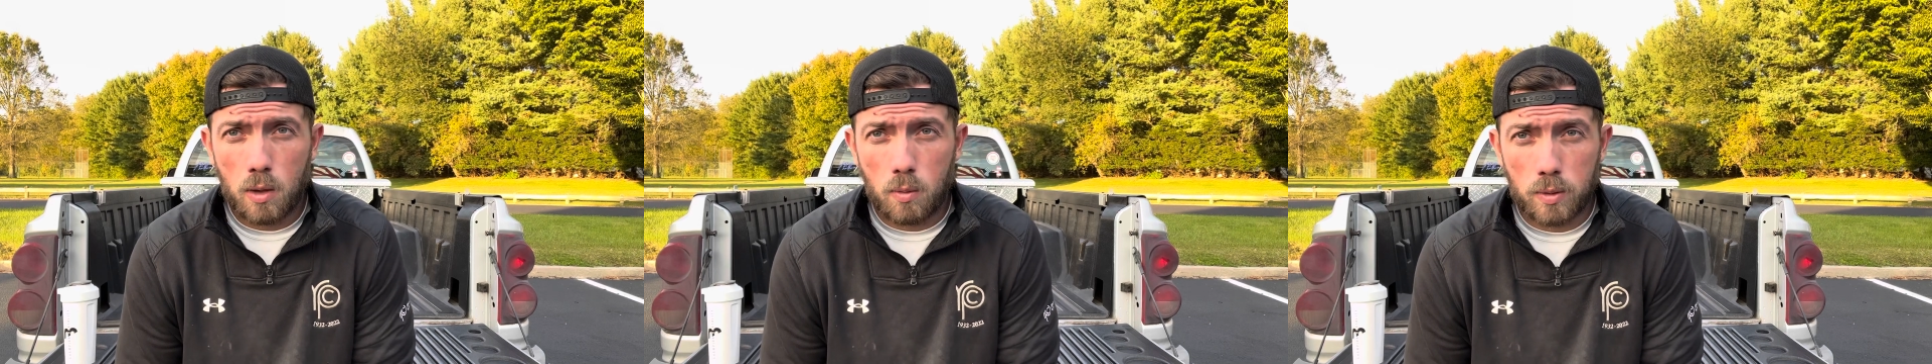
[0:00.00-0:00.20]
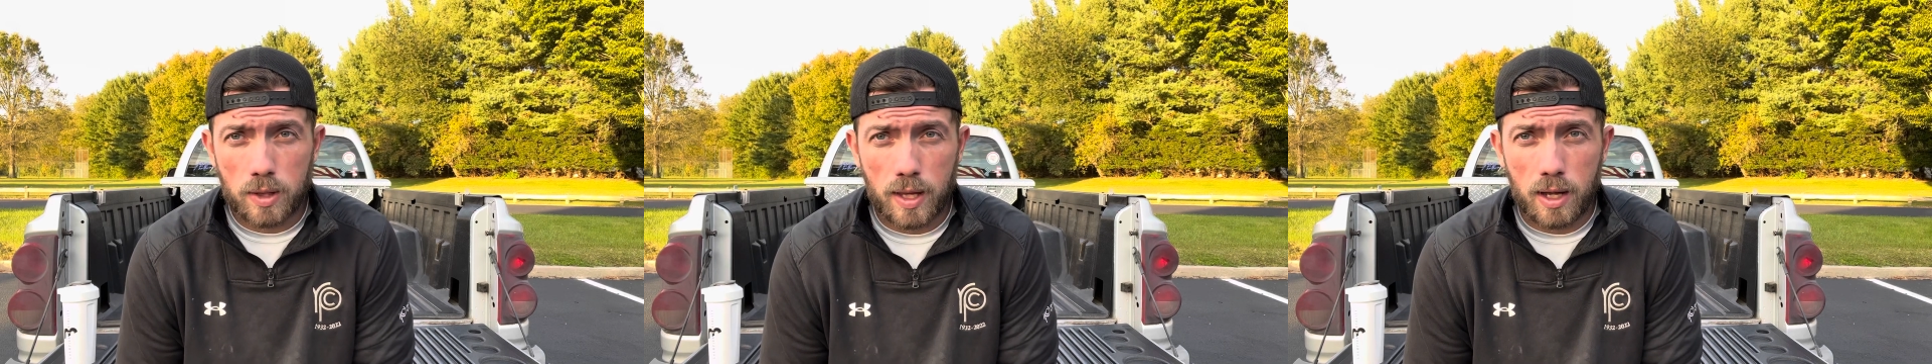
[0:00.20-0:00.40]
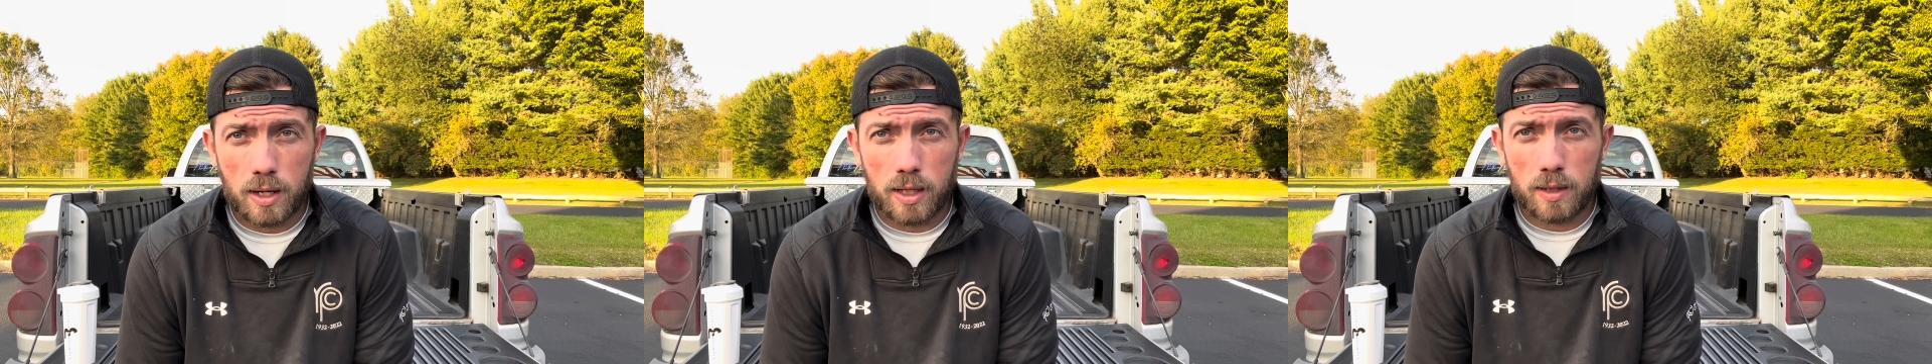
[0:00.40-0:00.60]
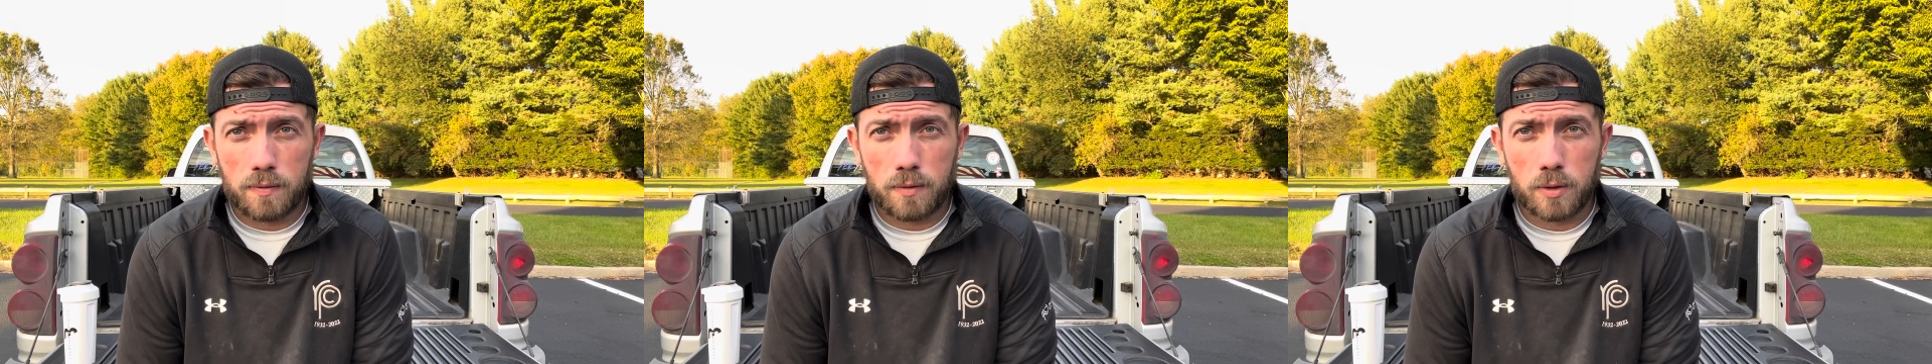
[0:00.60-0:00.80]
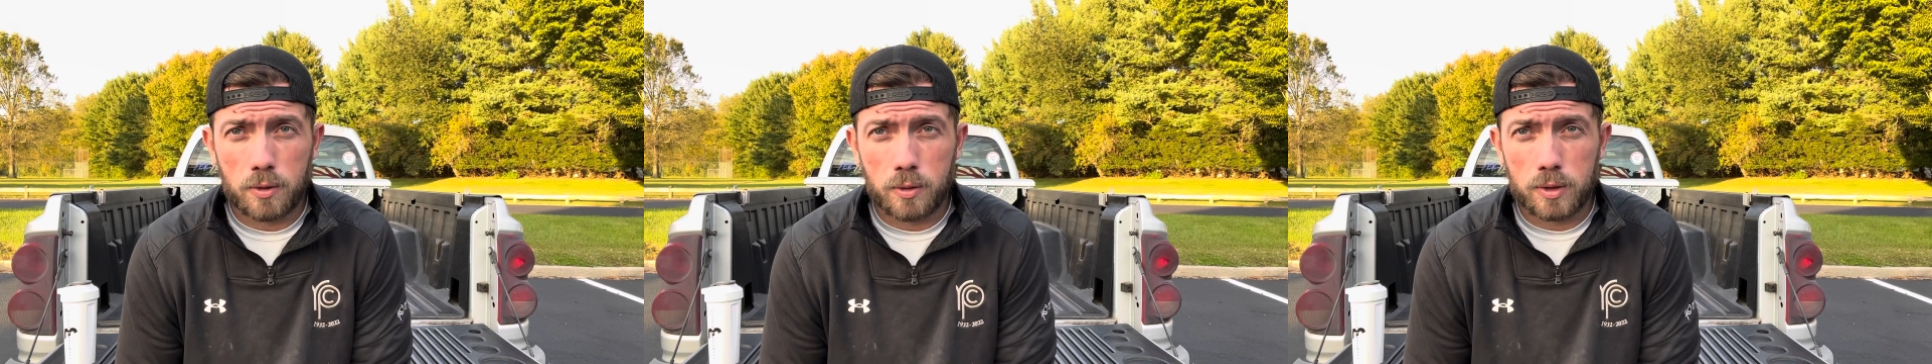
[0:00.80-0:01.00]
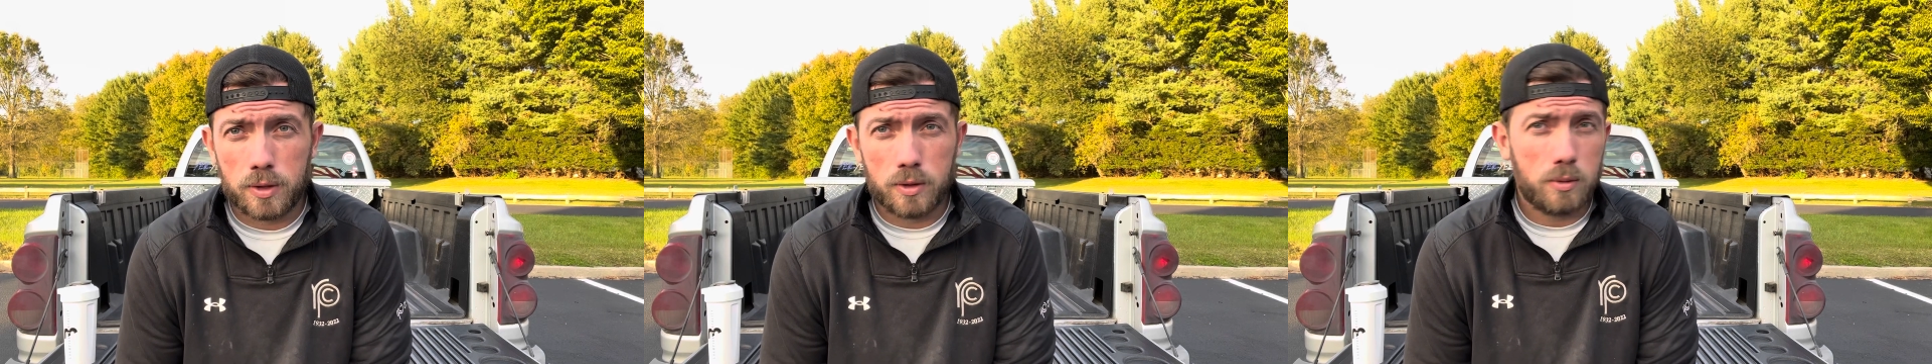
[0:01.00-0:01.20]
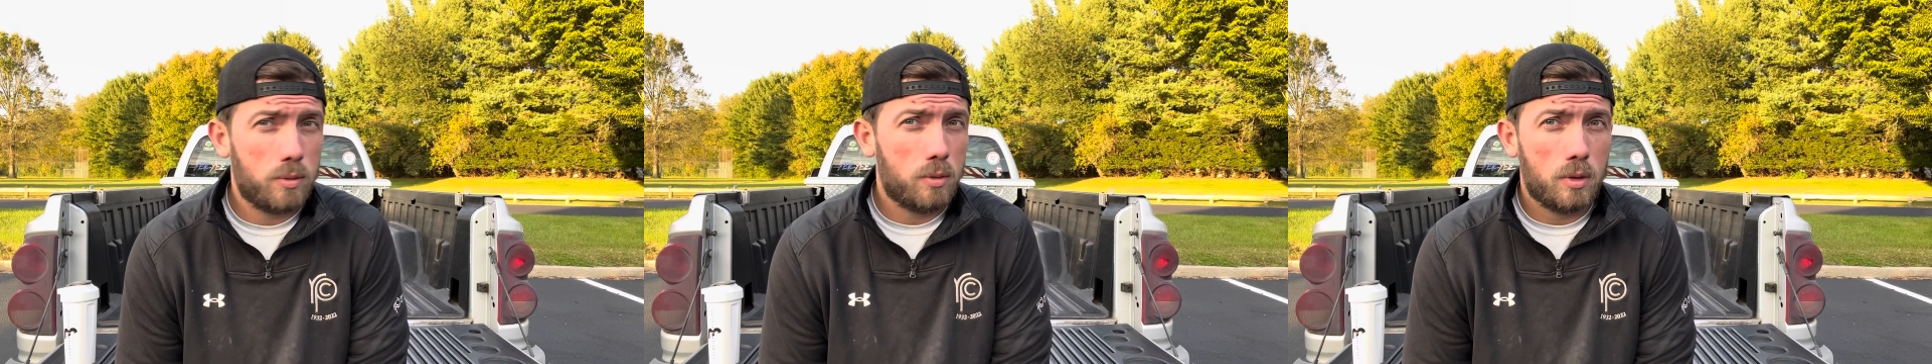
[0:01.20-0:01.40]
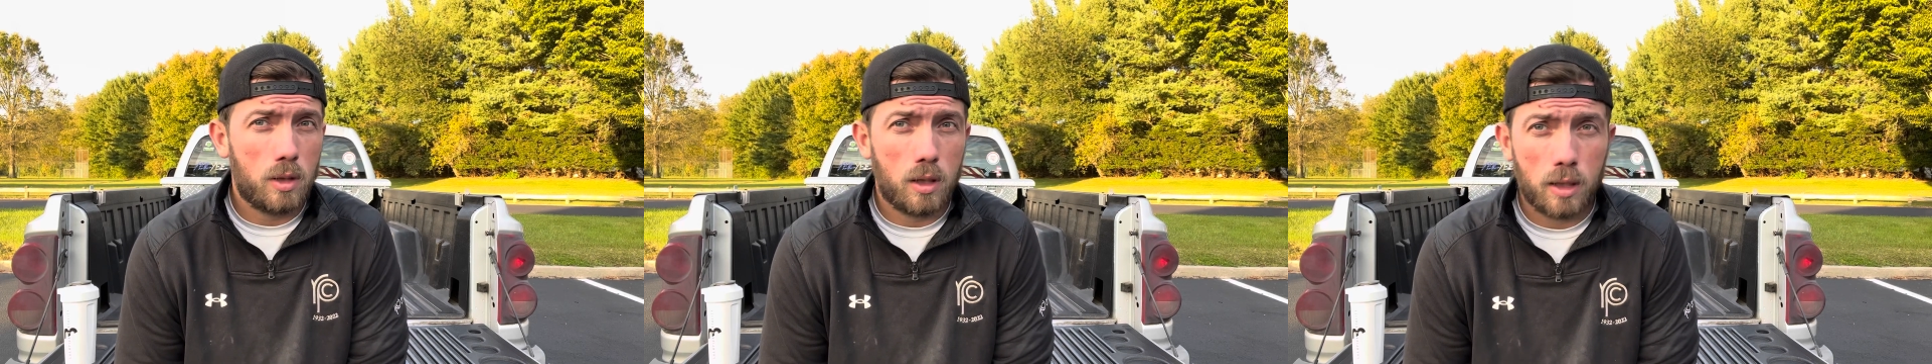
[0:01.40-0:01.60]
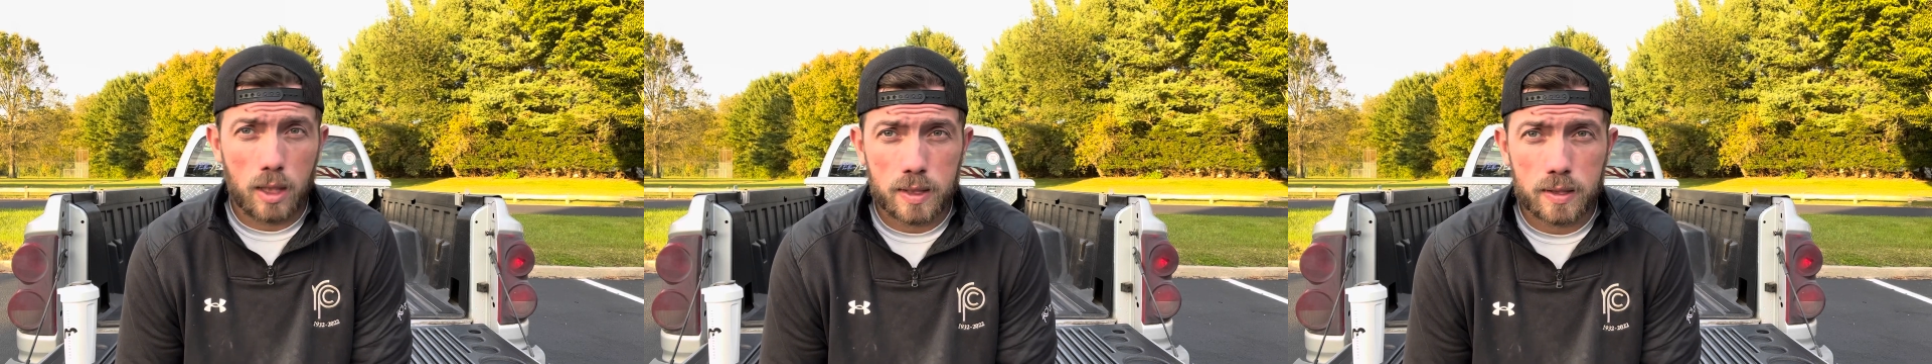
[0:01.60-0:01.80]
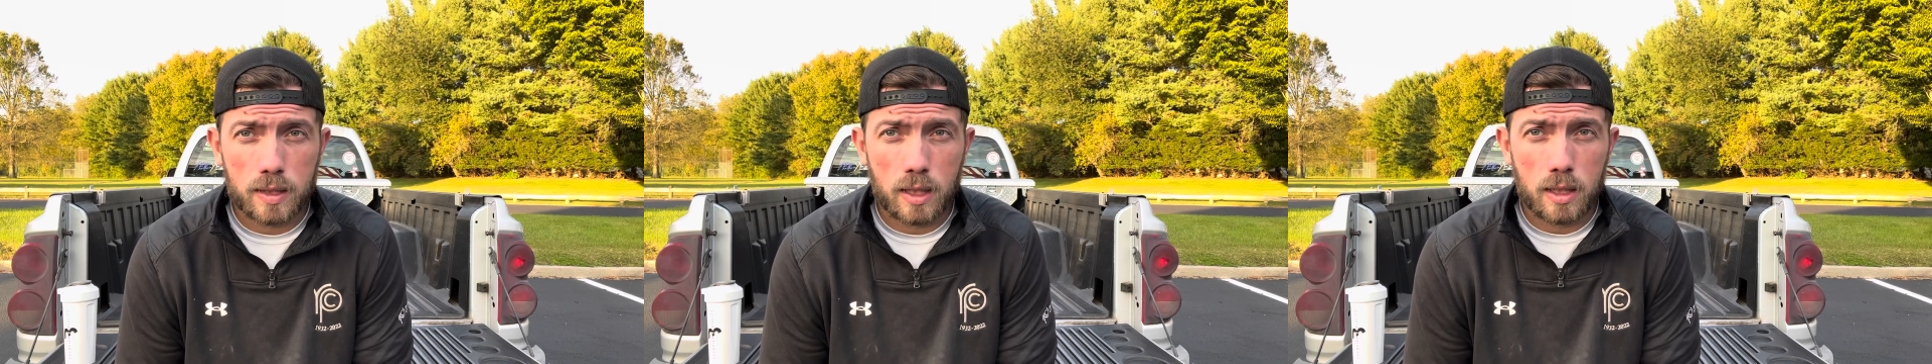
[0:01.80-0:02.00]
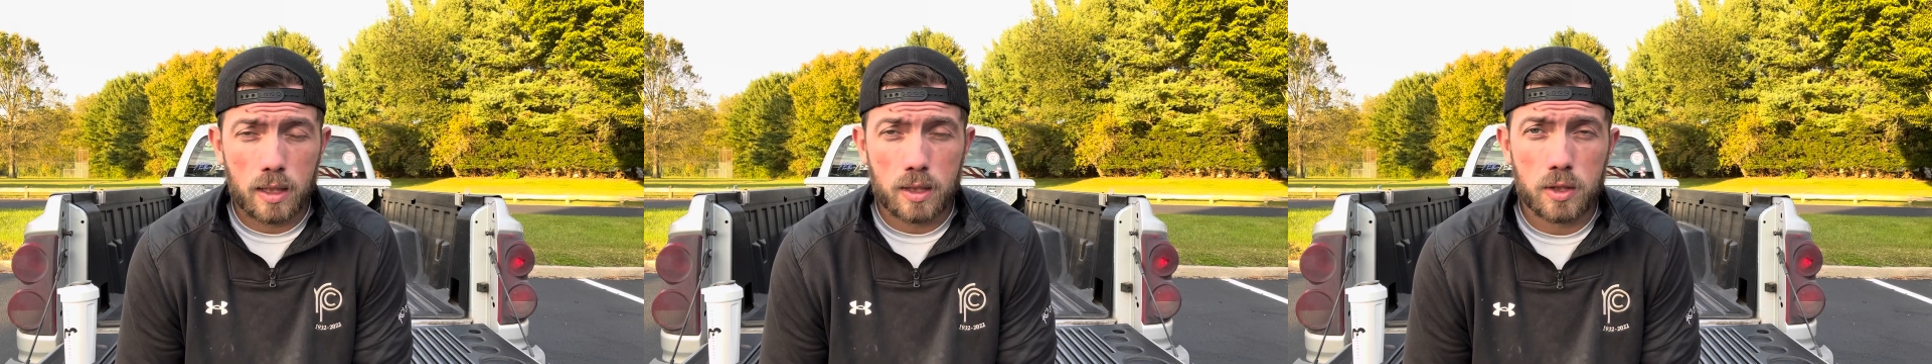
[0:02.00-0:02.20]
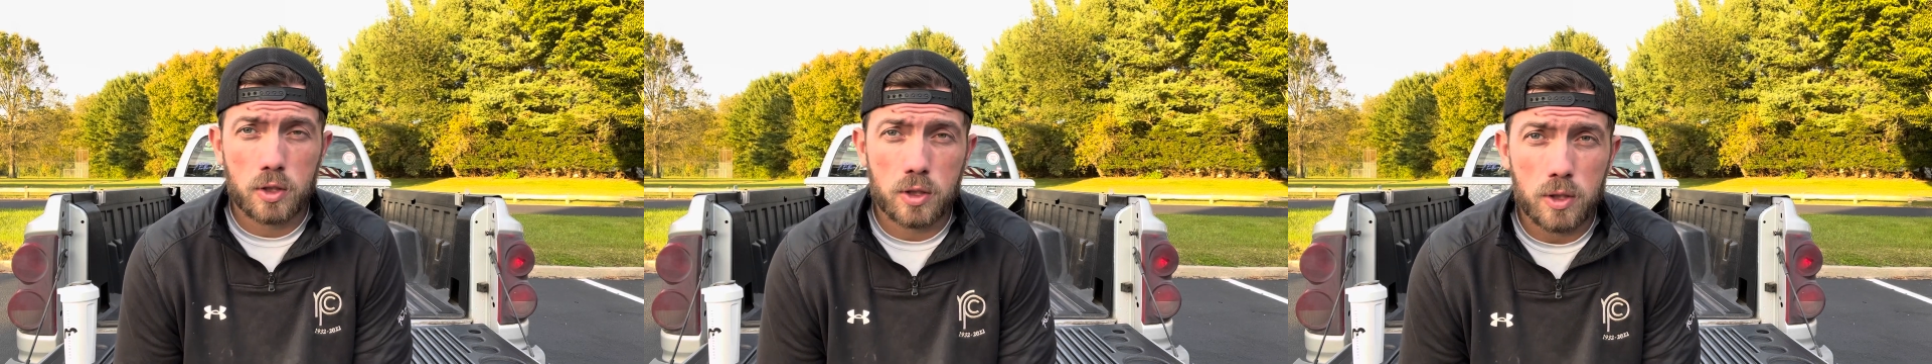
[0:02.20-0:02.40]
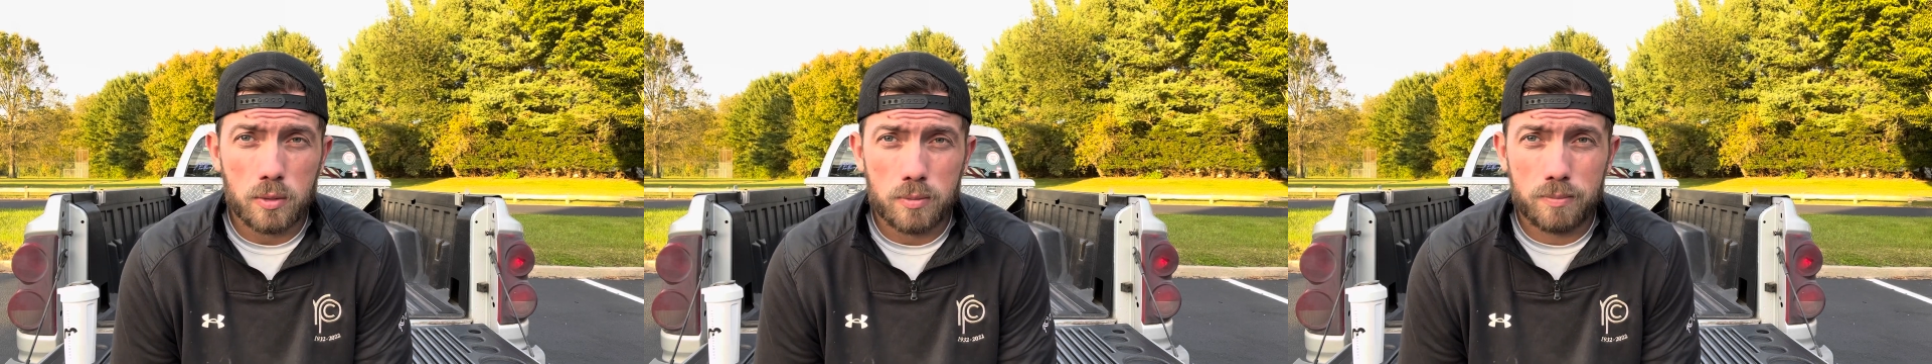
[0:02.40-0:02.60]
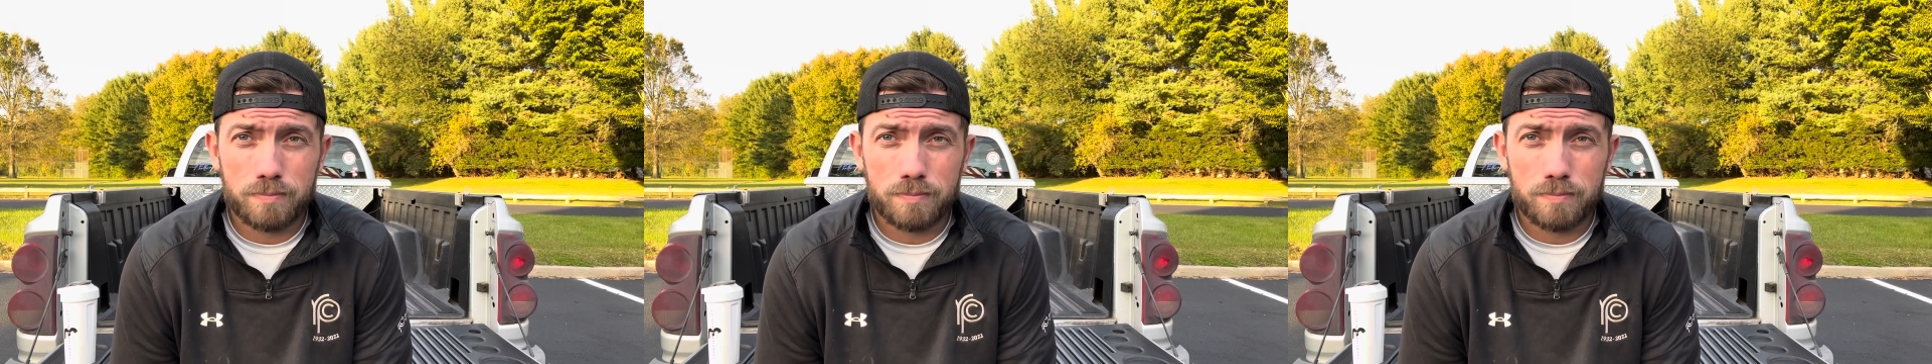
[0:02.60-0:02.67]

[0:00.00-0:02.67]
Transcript: Without any further ado, let's get into the shoe.